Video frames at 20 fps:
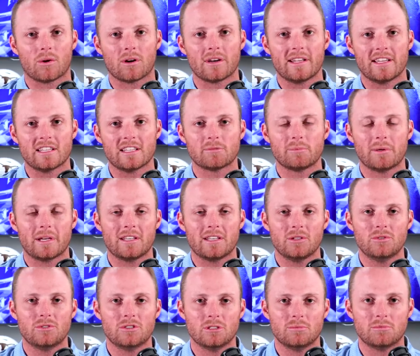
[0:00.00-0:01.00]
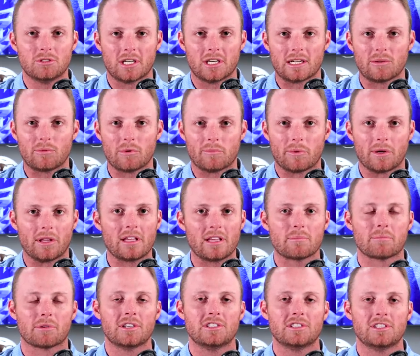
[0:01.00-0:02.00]
or on ESPN YouTube channel, we really
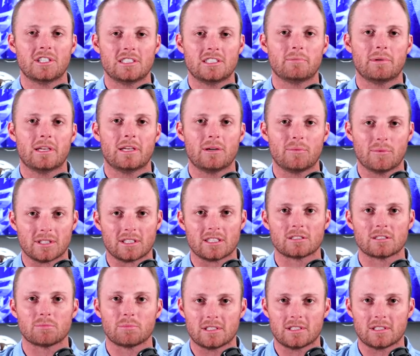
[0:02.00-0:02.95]
appreciate you being with us.